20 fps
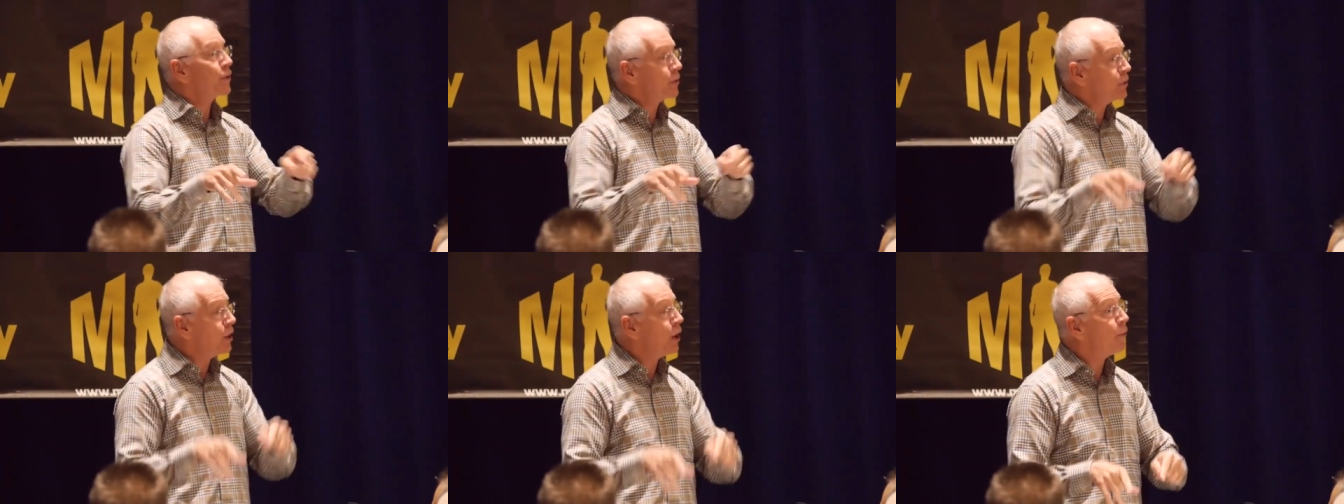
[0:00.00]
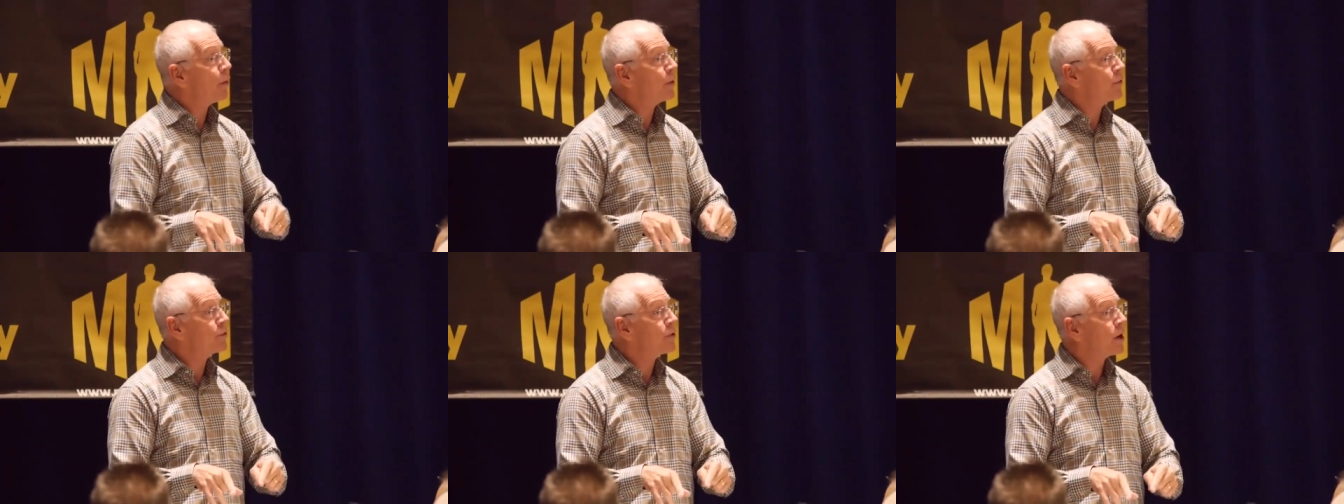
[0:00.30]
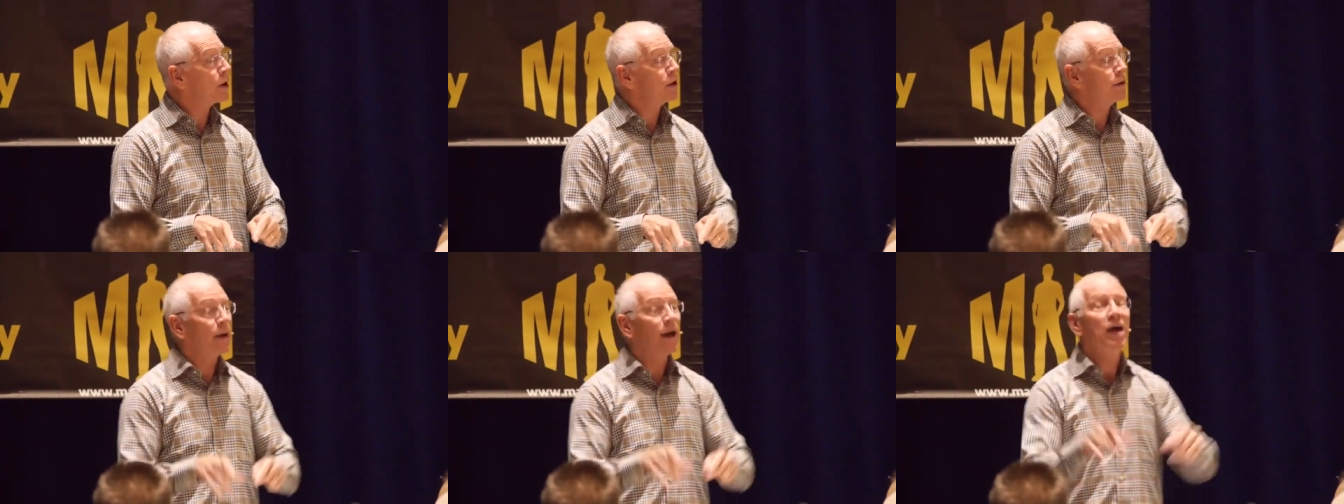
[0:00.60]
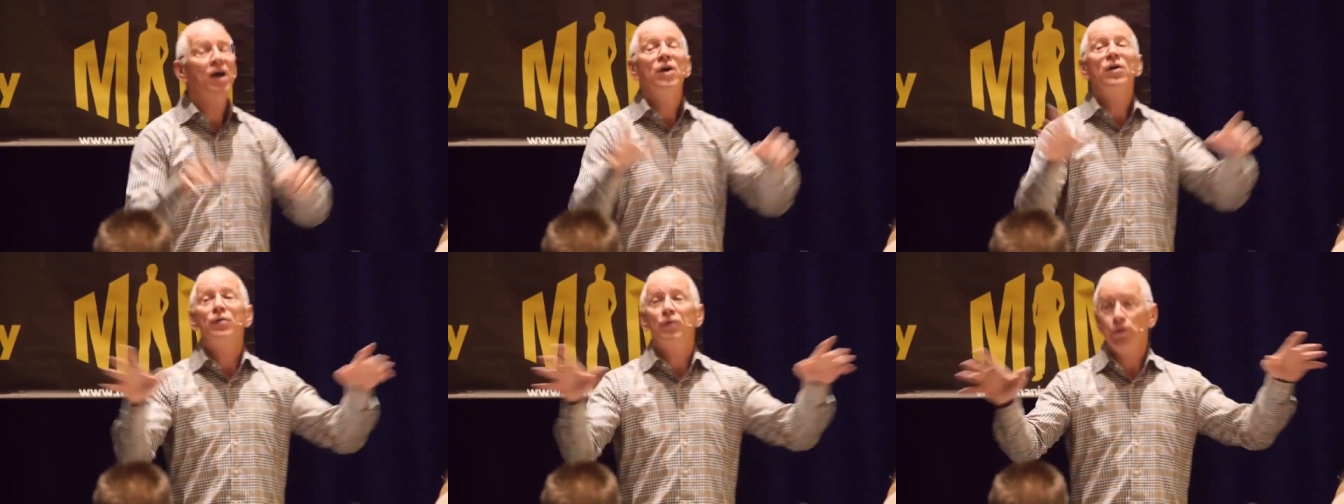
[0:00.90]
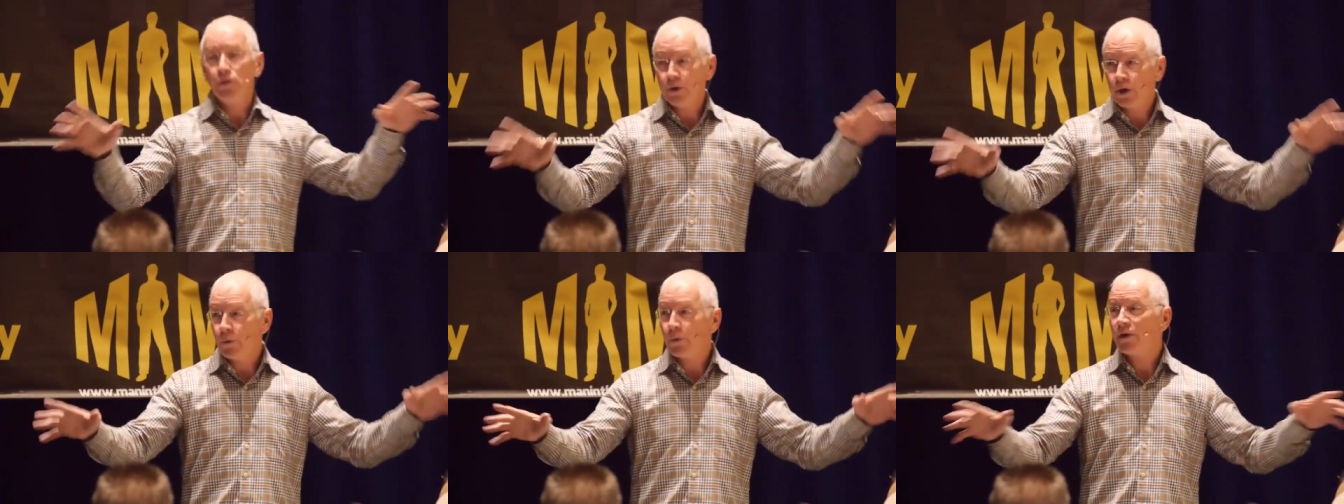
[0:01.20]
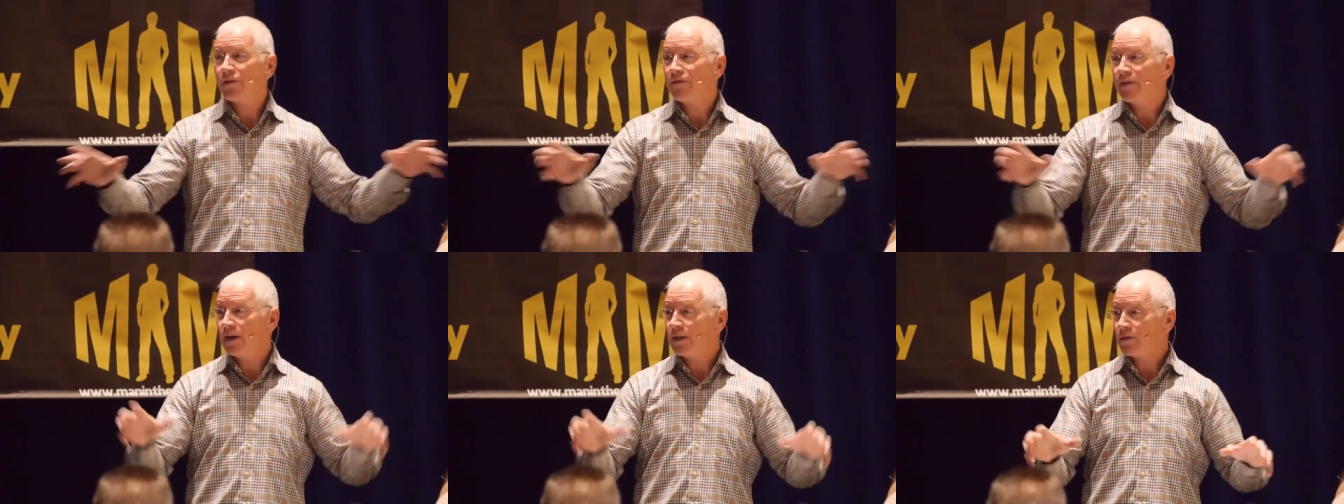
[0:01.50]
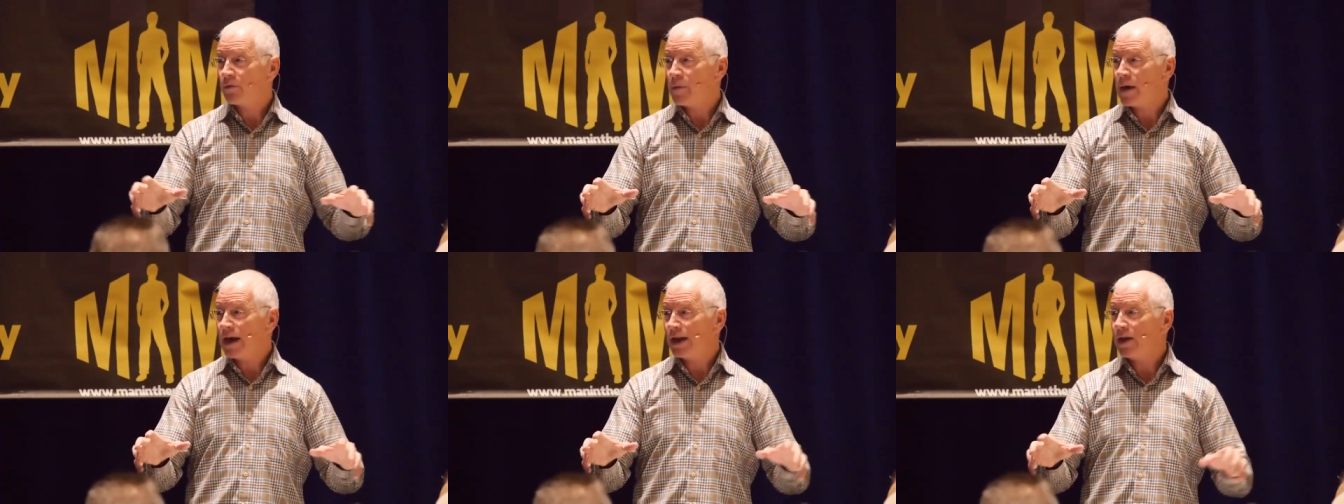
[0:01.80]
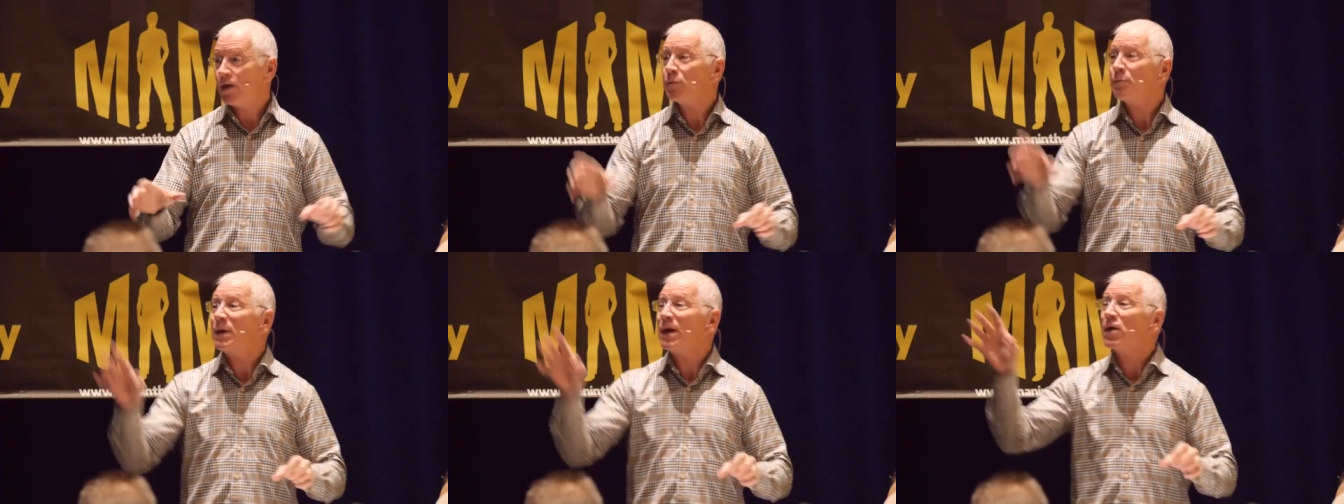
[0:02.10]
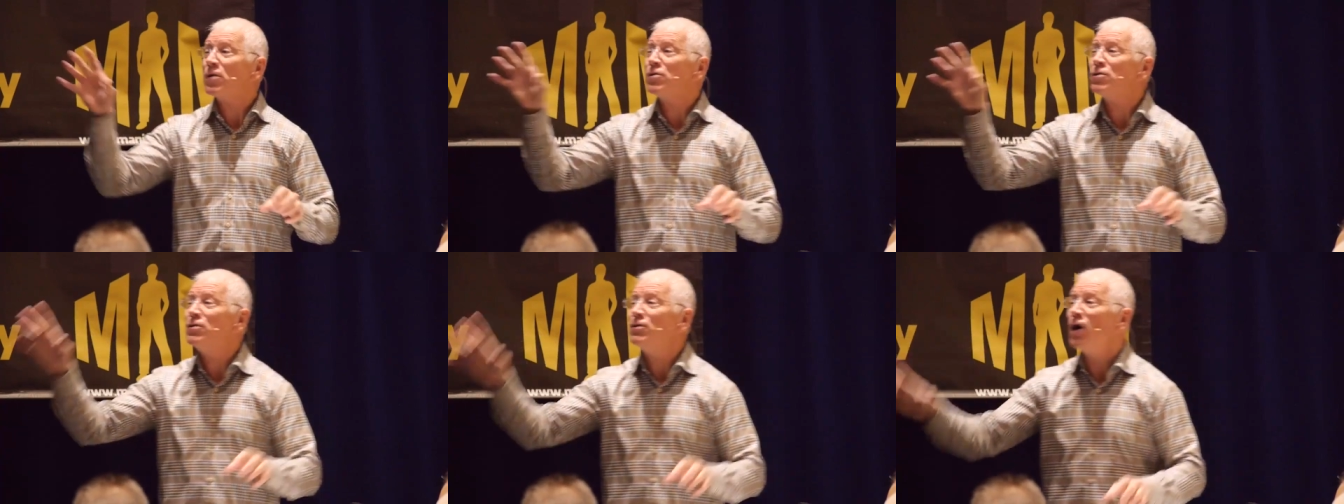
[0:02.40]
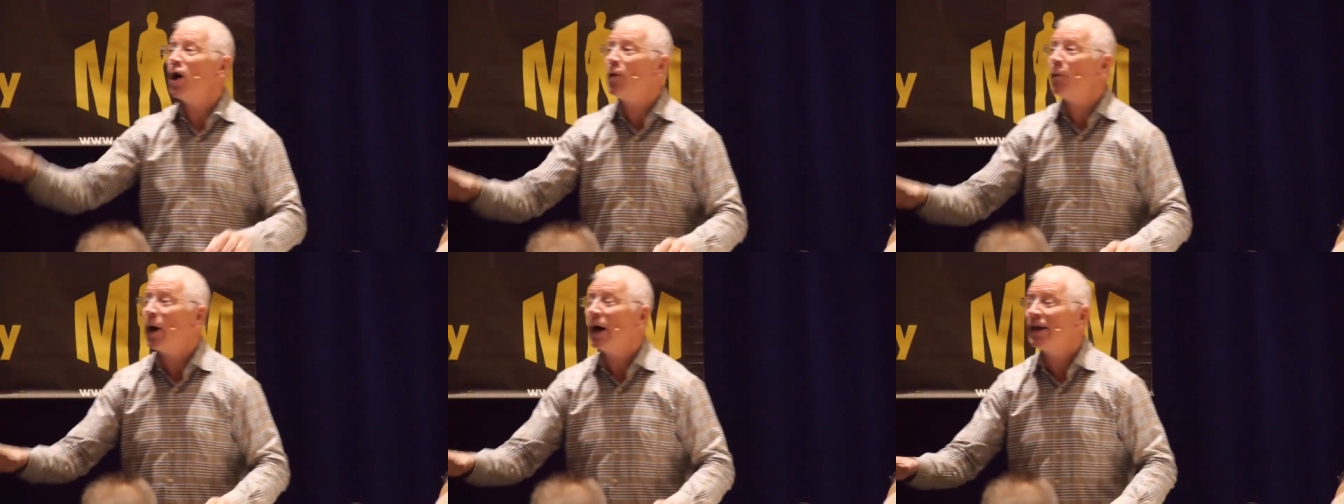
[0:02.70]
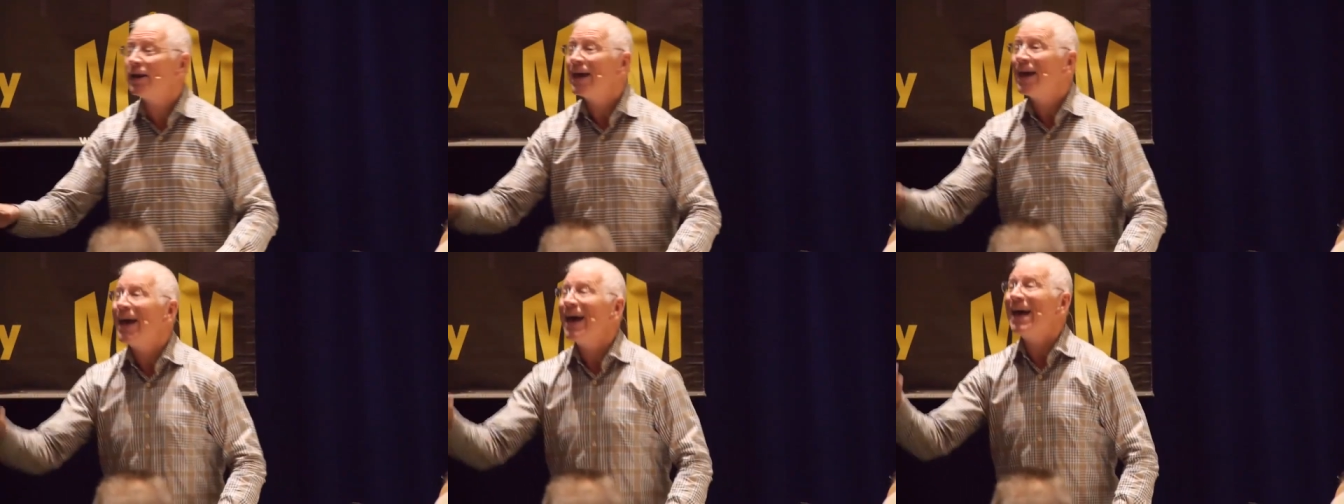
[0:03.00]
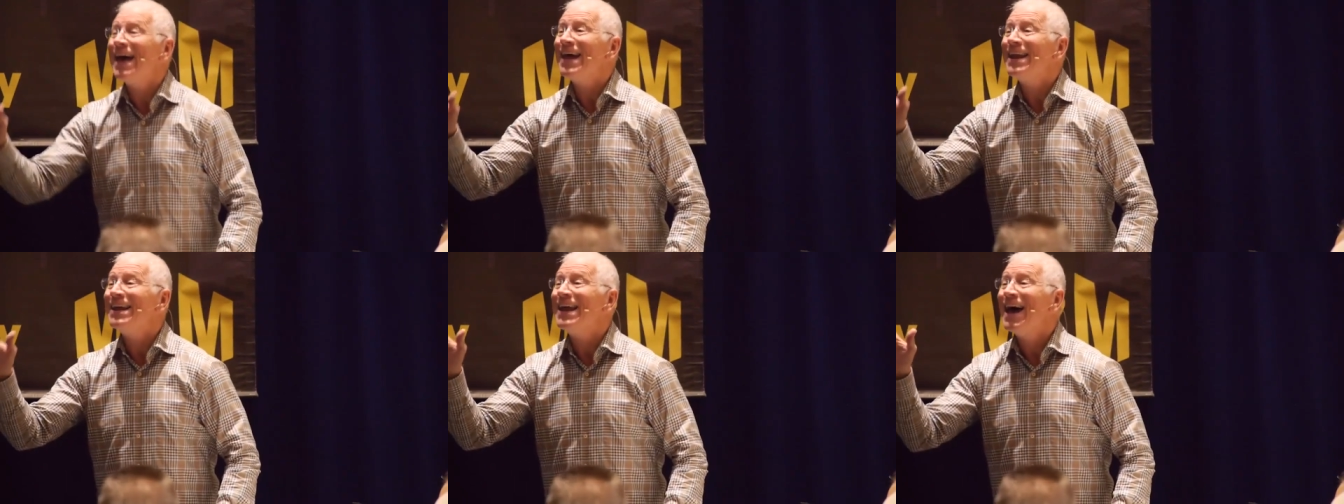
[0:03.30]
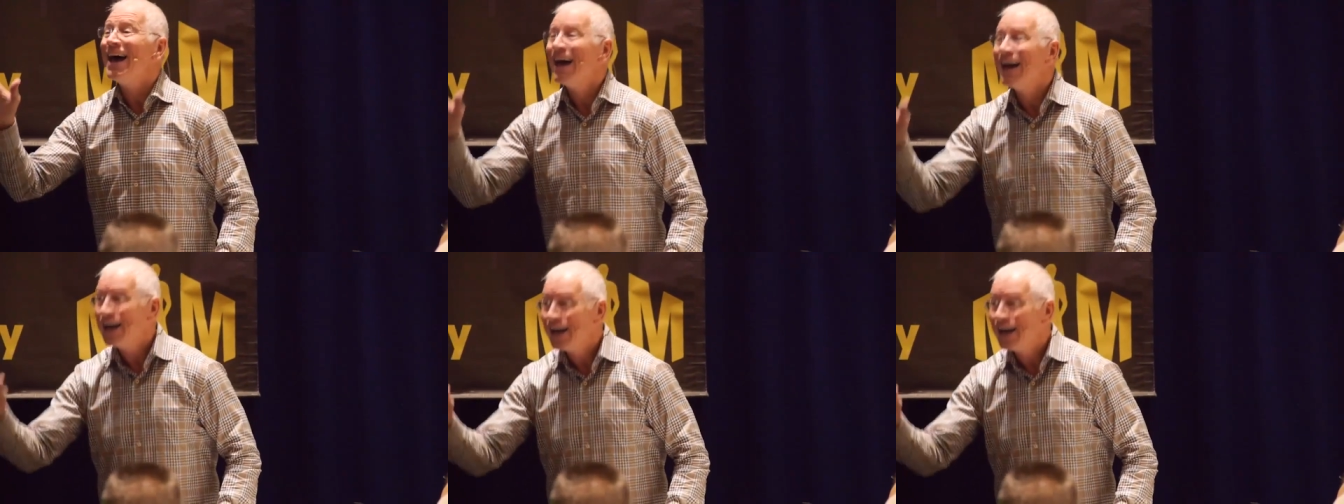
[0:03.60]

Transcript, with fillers: So you know what we're talking about. So you know what a faithful man is because you know what an